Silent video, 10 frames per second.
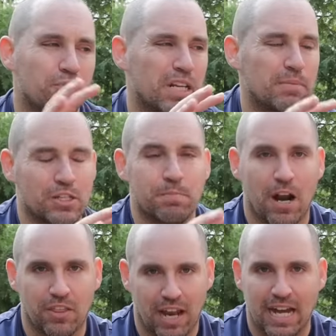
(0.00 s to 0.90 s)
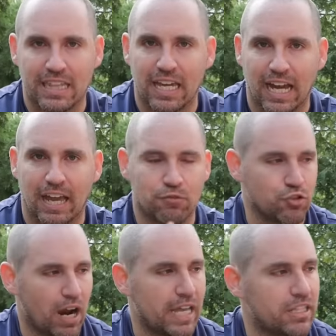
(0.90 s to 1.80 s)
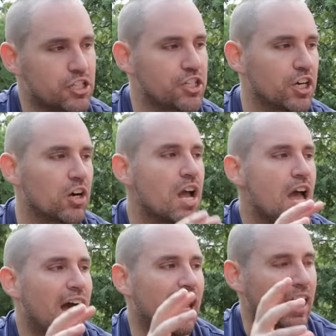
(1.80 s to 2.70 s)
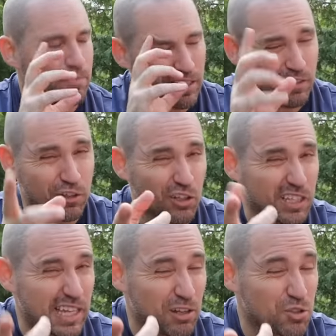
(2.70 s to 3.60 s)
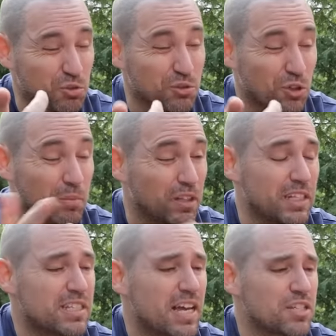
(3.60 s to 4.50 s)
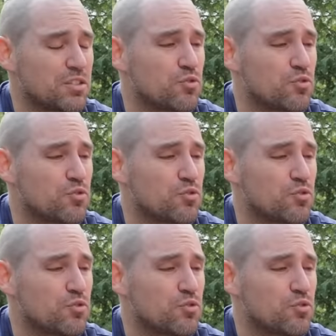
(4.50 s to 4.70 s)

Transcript: pretty much better than anything I have tried this year. If you look at the outsole durability test,